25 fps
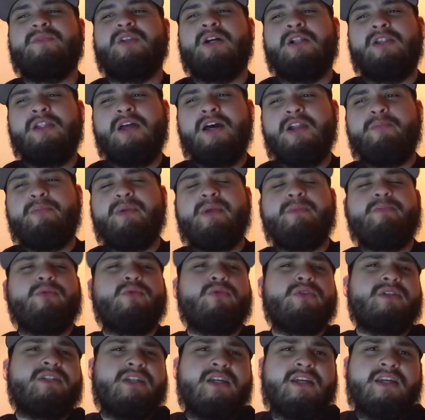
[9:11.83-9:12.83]
A lot of
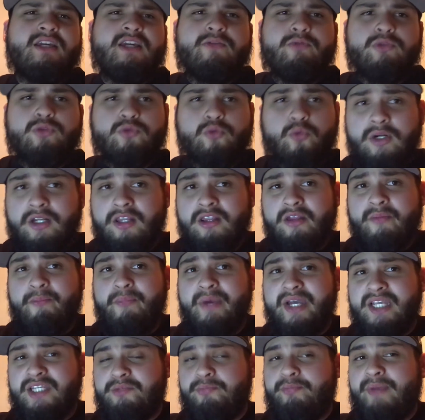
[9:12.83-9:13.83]
people were saying he was one of the
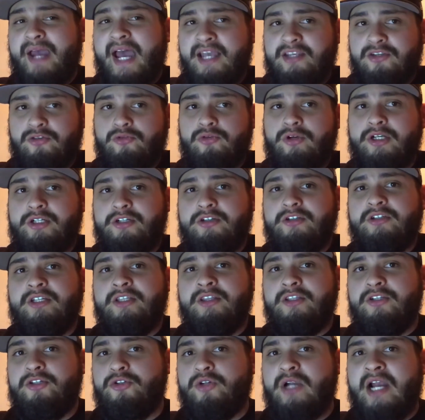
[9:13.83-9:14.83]
best pass rushers
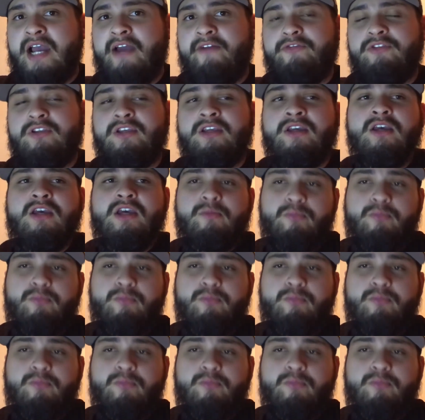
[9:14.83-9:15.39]
in the draft,